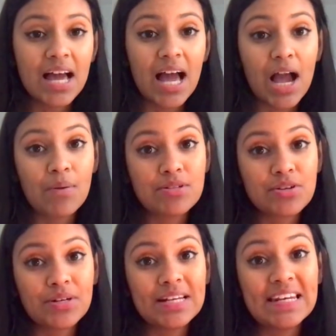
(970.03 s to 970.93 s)
I was
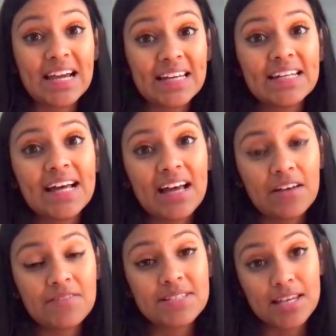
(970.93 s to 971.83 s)
already 9.5
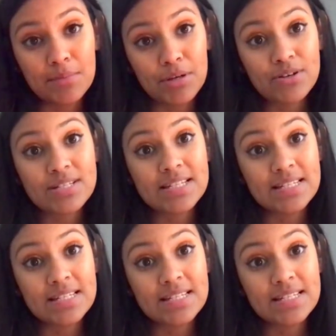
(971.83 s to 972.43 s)
centimeters